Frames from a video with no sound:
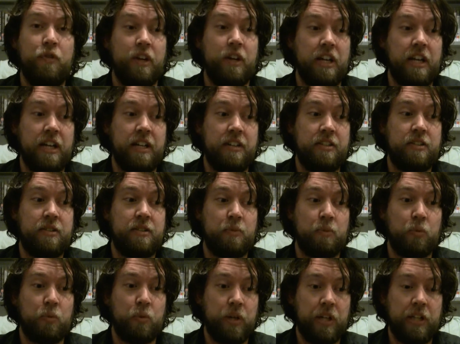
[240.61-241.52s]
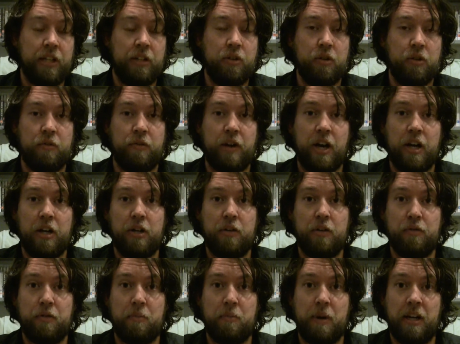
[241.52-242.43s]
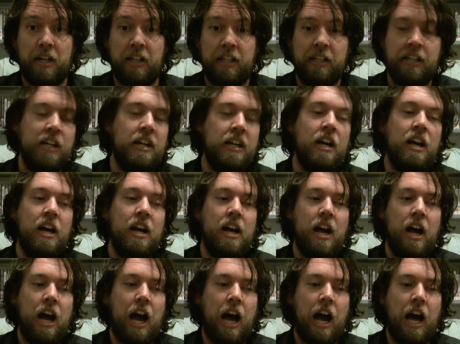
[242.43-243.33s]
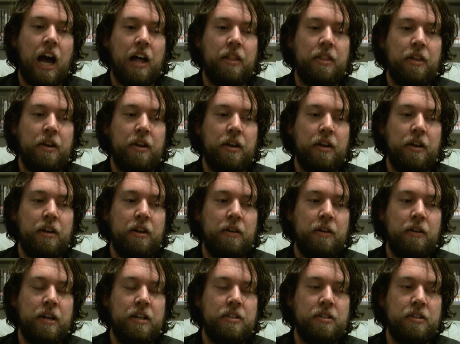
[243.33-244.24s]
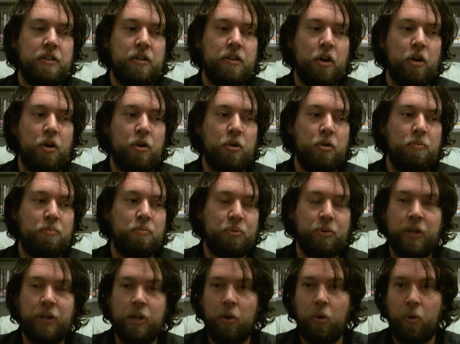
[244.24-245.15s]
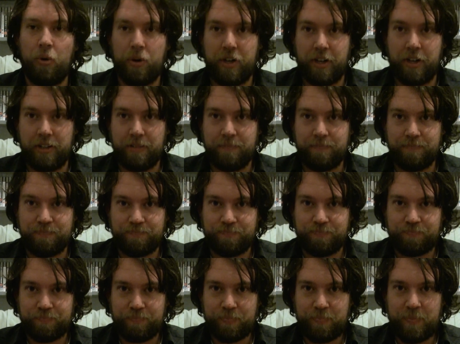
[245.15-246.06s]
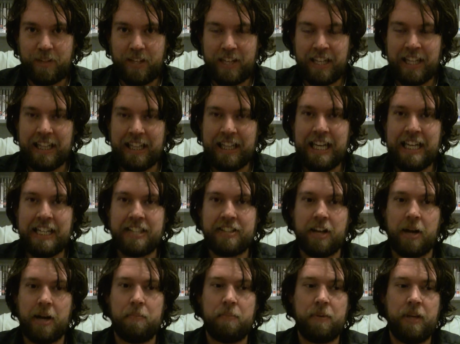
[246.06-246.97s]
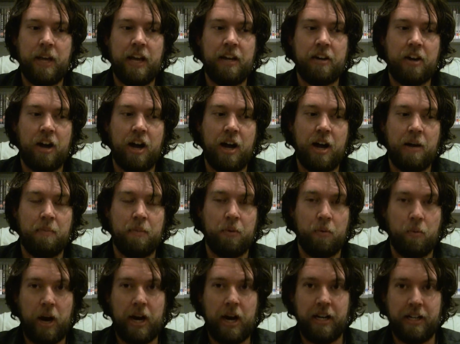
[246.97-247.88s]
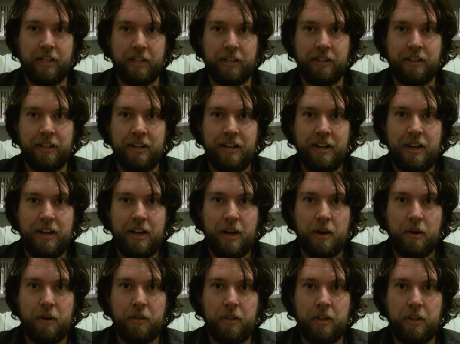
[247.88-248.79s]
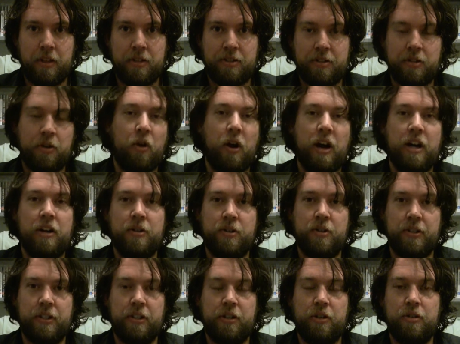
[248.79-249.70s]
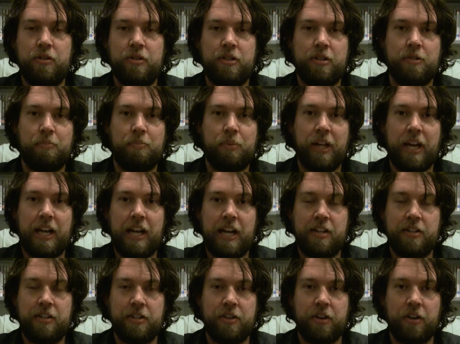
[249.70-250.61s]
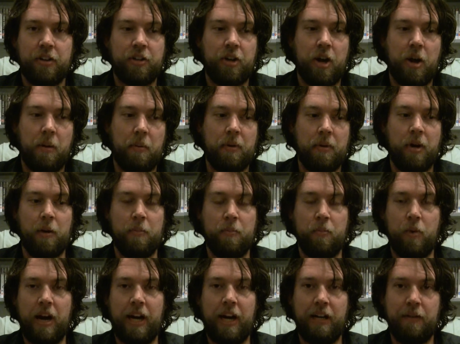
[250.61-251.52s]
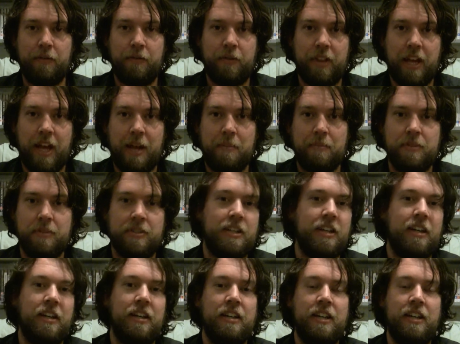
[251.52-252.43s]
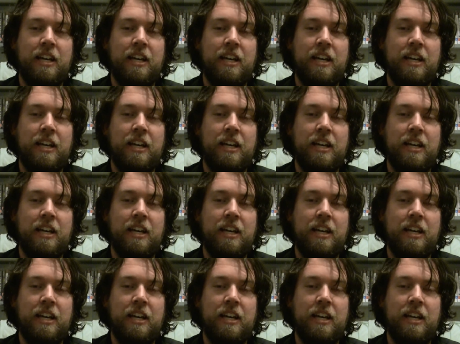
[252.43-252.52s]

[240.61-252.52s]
it it's really good value for money uh, there isn't no pre-order links up yet I'm awaiting the store I usually use is playasia.com and I'm waiting for them to